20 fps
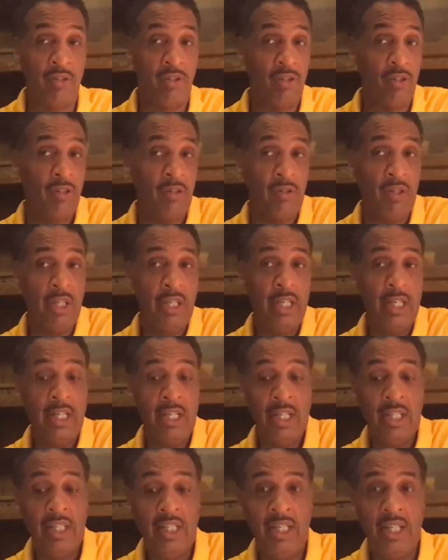So
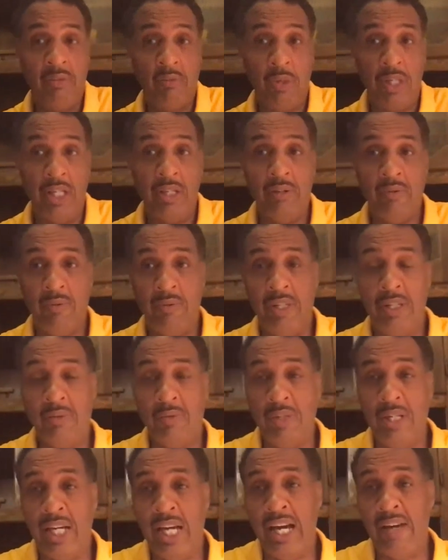we, we,
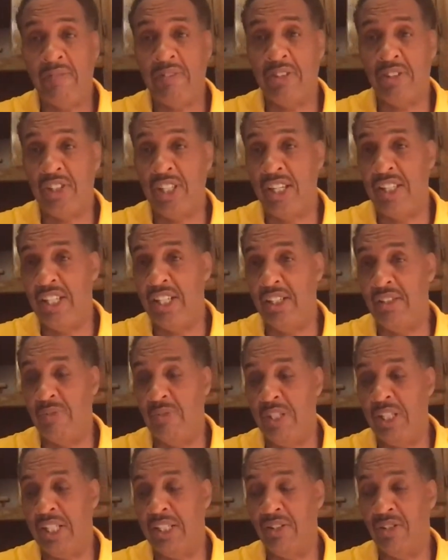we have to say that
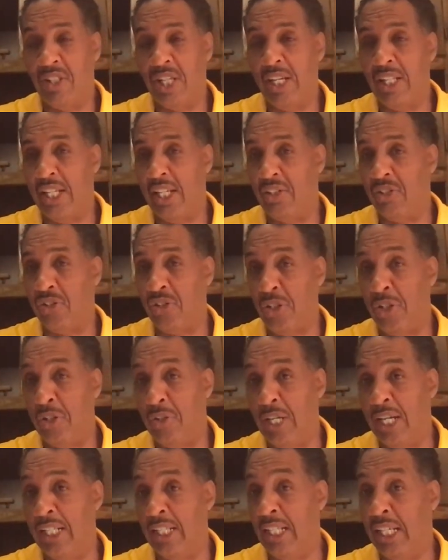we can say there's
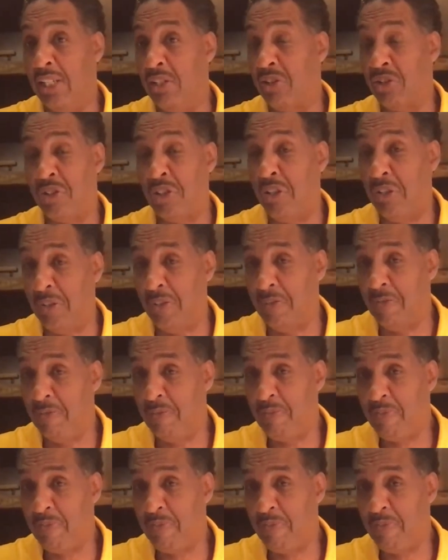two, at least two,